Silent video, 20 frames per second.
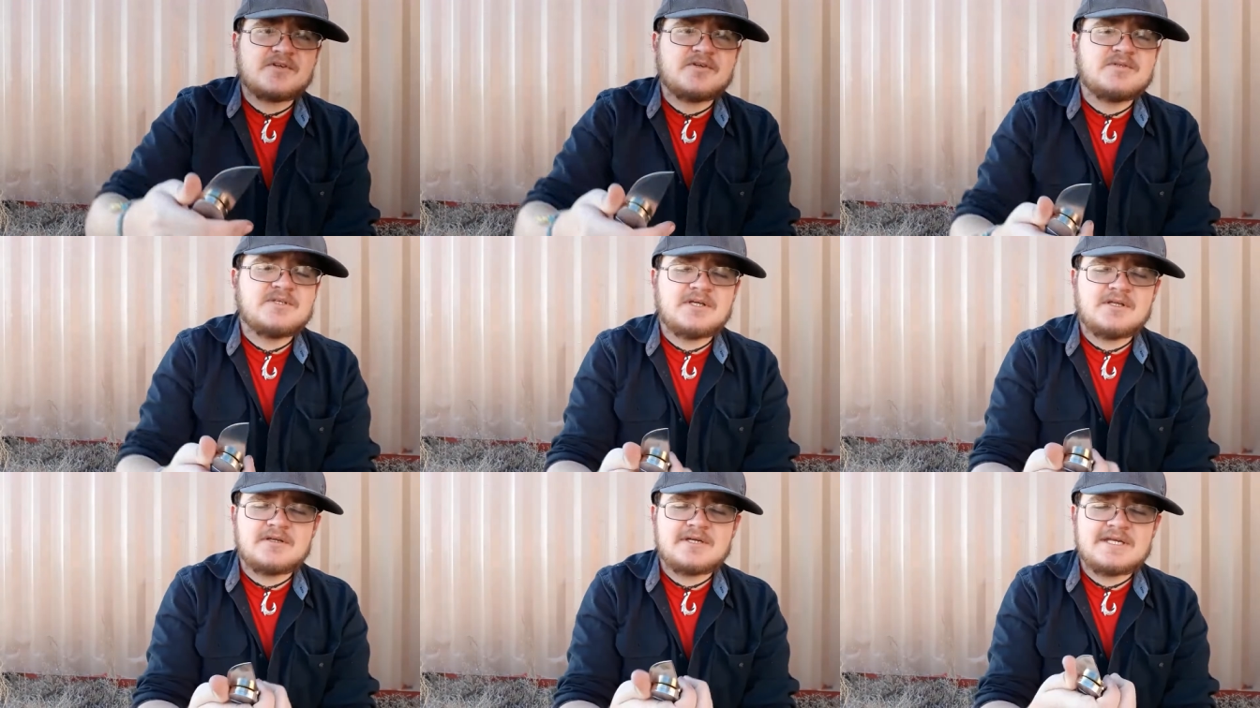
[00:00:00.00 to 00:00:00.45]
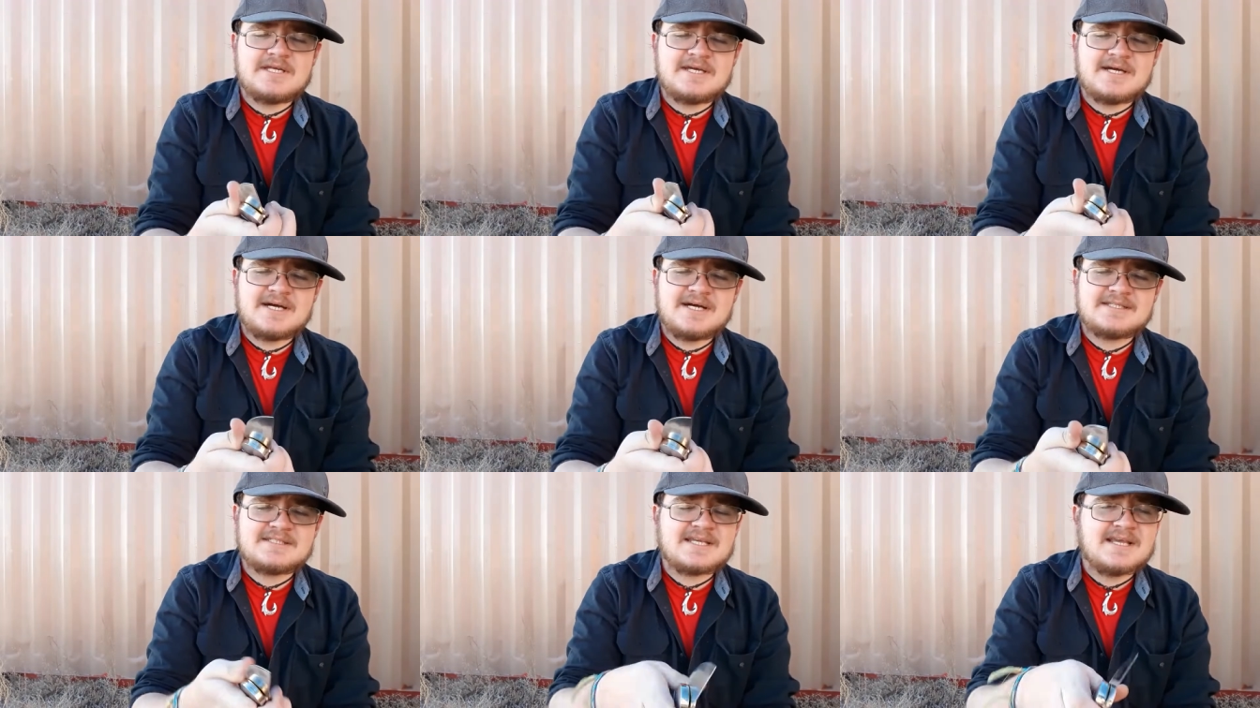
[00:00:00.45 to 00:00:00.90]
utility
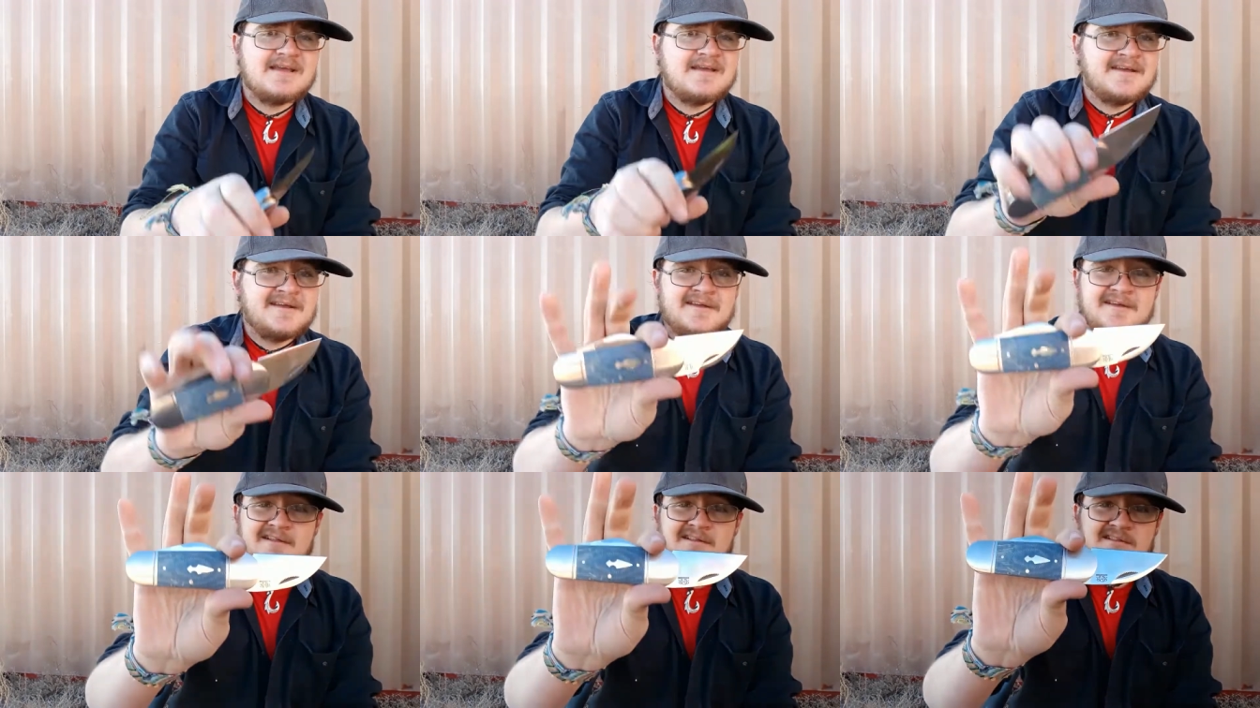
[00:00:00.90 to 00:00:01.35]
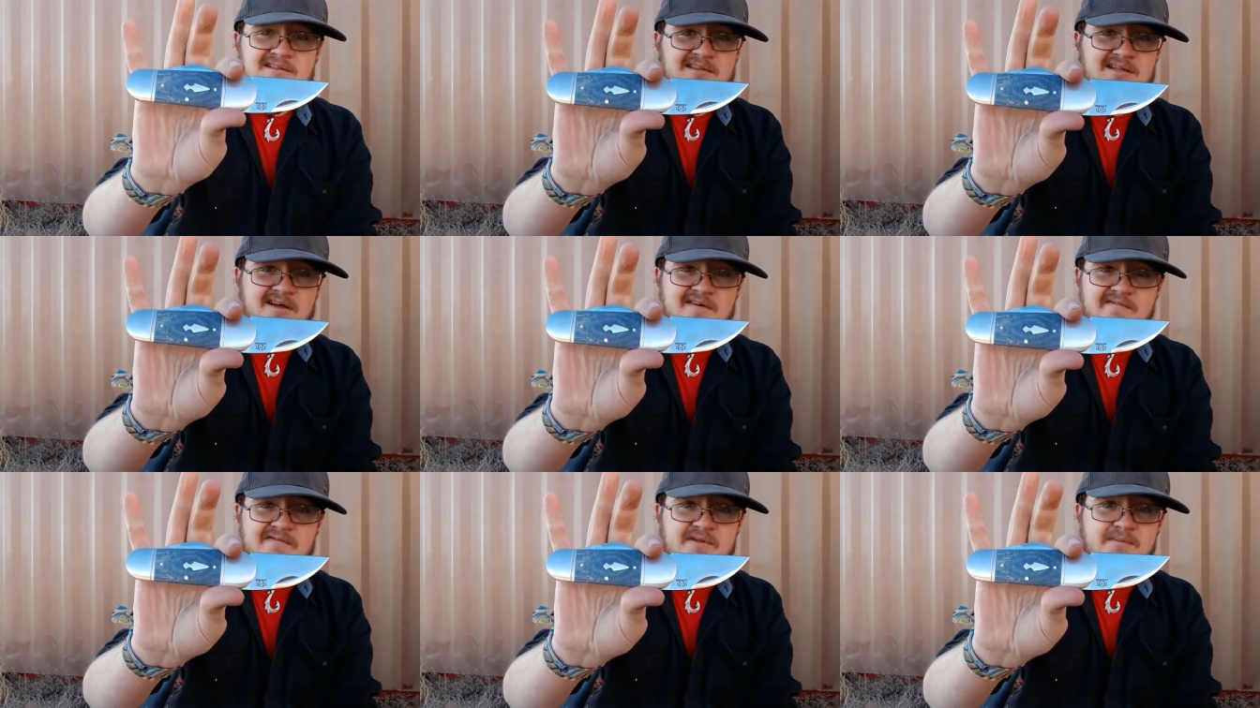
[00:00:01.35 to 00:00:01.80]
cuts.
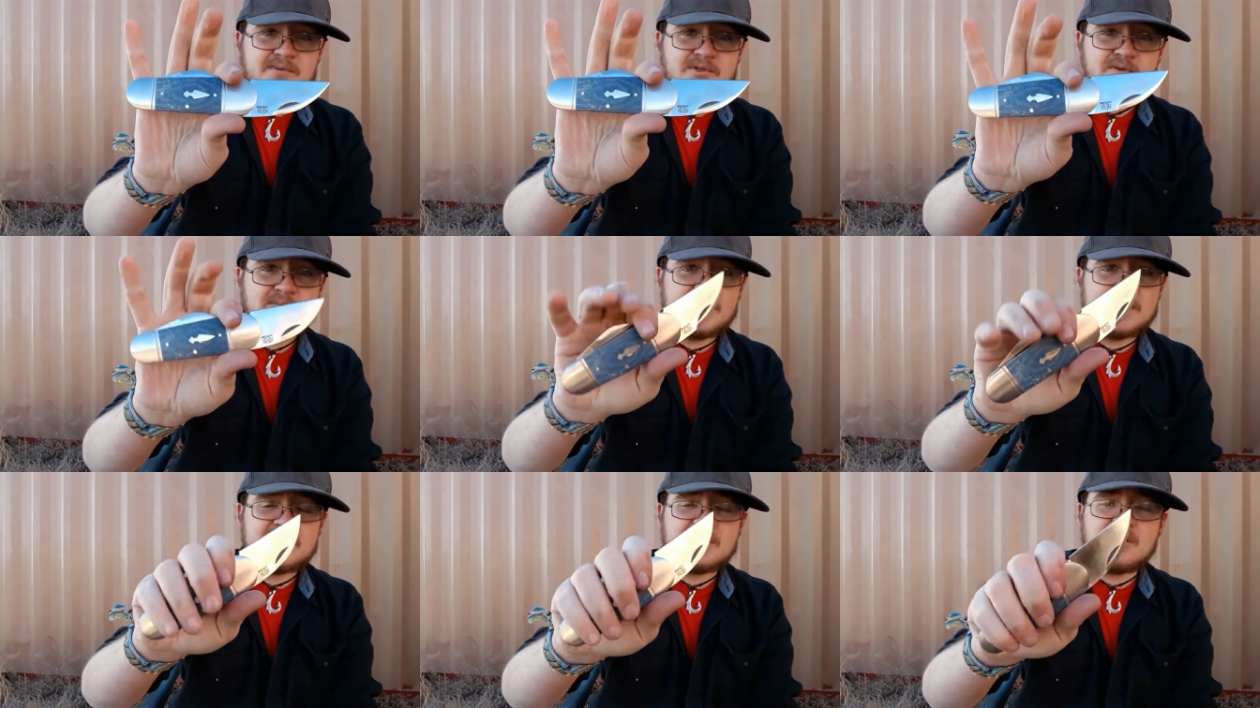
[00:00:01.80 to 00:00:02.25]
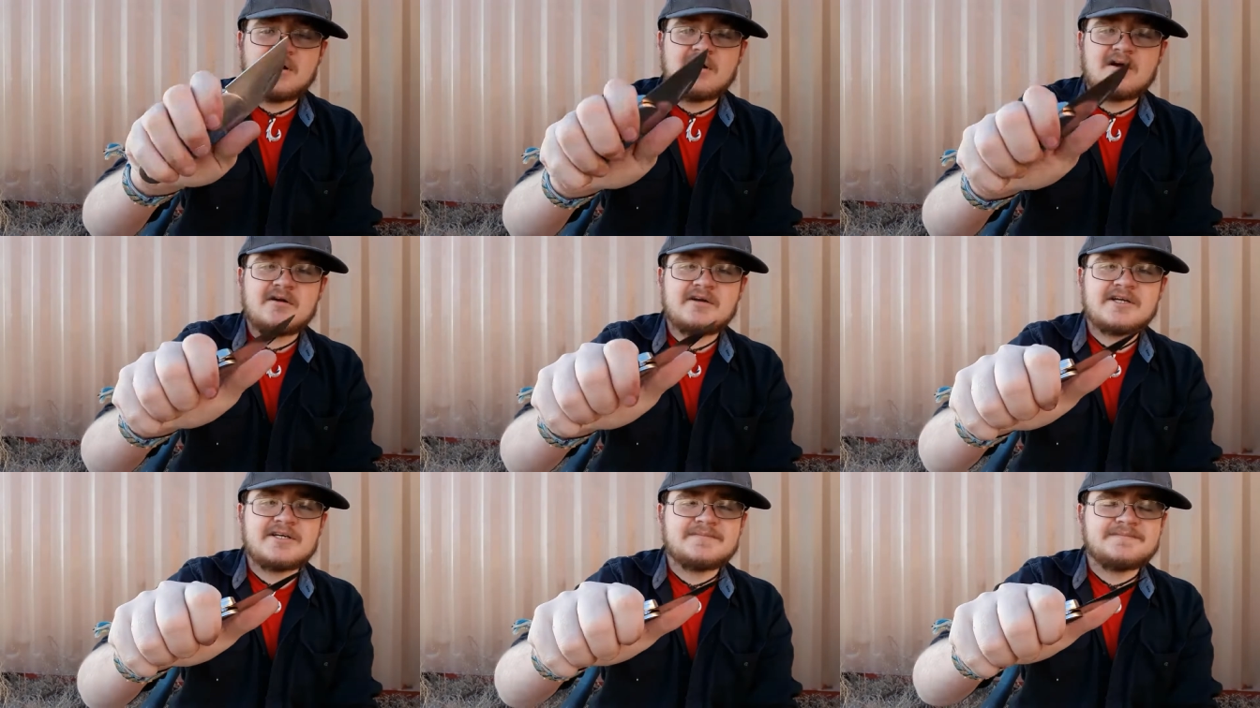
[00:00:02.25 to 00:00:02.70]
Love the blue
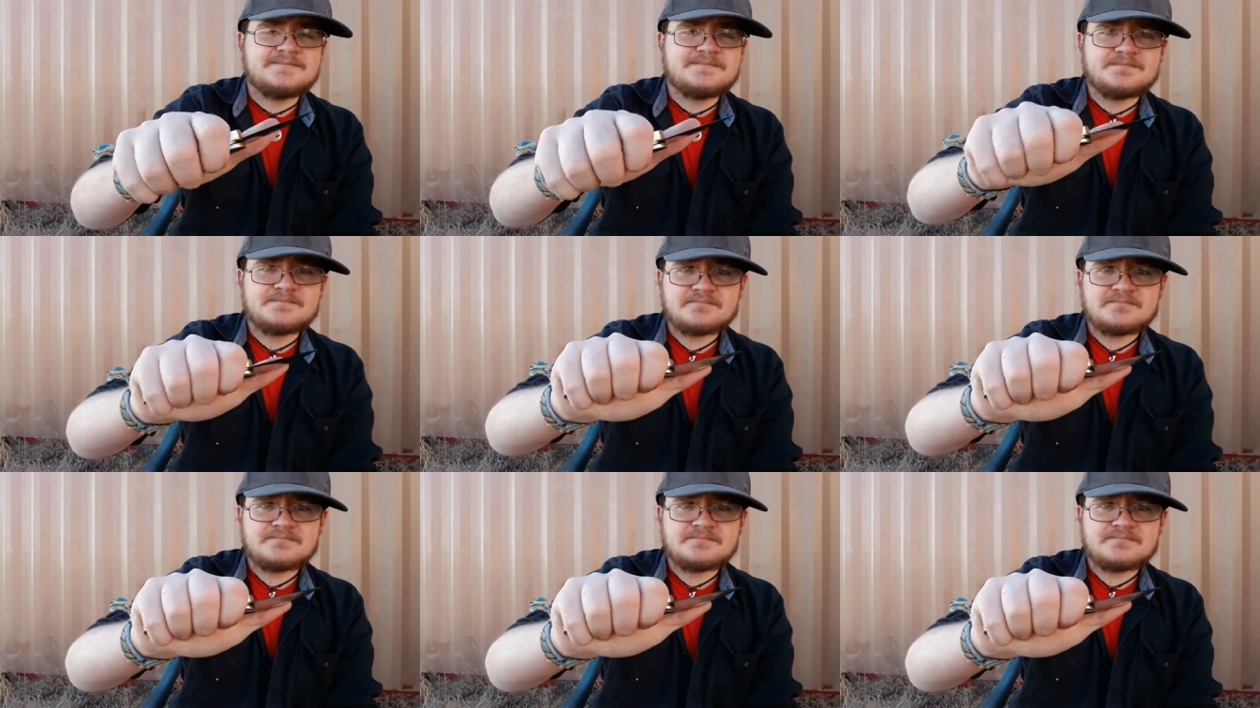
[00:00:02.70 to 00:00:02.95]
micarta.